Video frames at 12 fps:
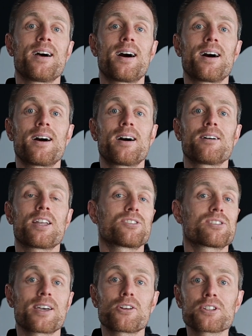and
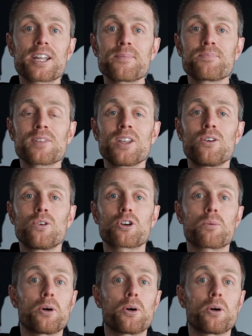Saturday, or